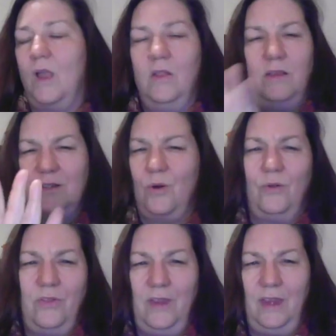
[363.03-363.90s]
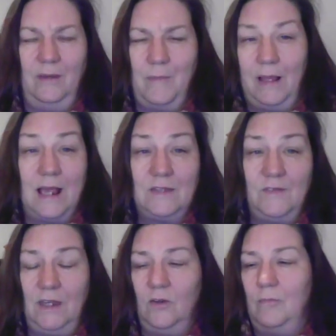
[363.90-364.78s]
this whole thing in my last
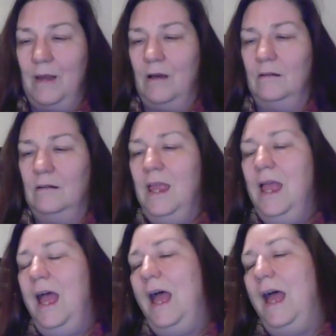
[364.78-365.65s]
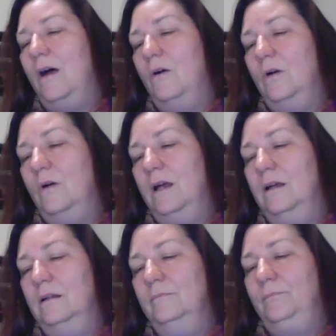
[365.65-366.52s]
video about how
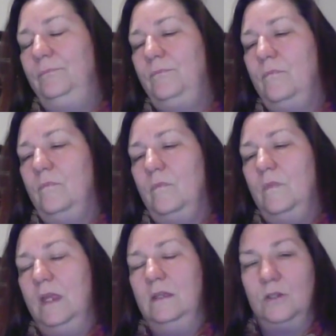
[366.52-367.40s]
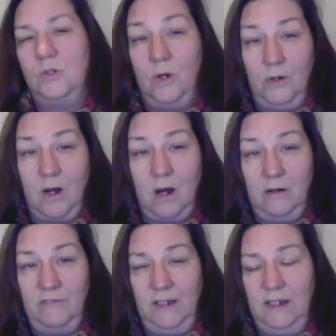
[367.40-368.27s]
in the Toyota
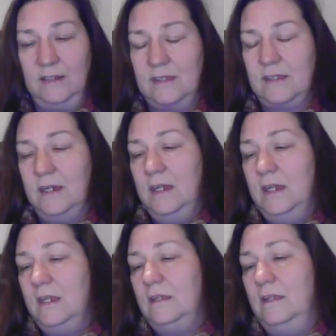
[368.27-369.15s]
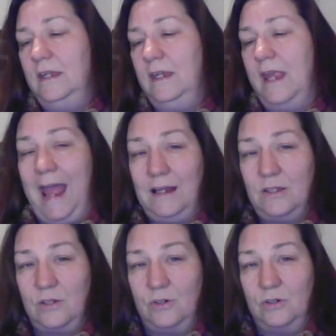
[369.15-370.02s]
RVs, the
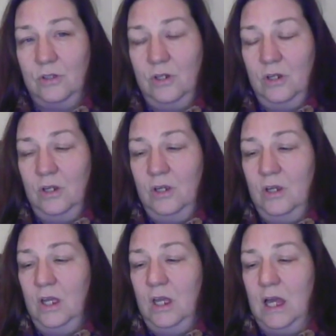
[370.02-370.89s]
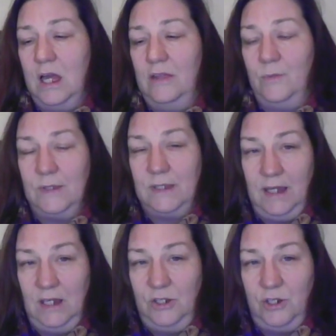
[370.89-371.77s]
axle, there was an
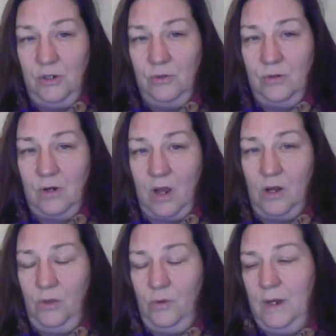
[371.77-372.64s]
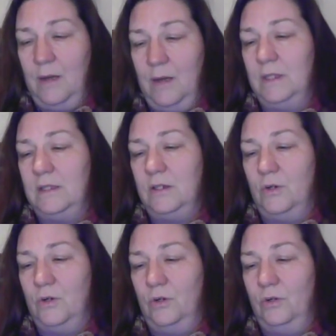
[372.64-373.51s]
issue all the way up
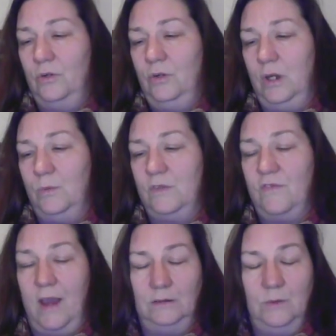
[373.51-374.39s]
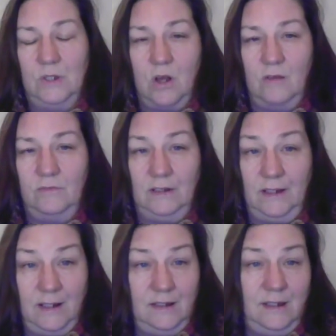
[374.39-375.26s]
until it was finally resolved in
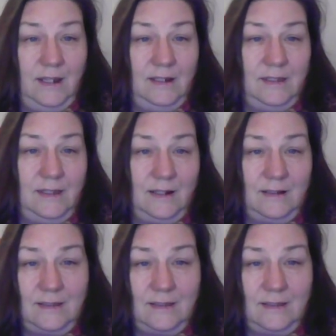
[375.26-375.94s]
like 1986.